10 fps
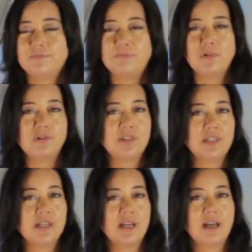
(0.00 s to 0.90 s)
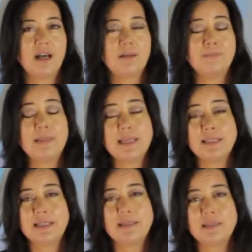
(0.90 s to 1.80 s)
most
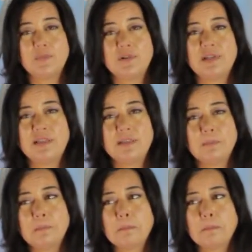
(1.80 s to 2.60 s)
amazing experience,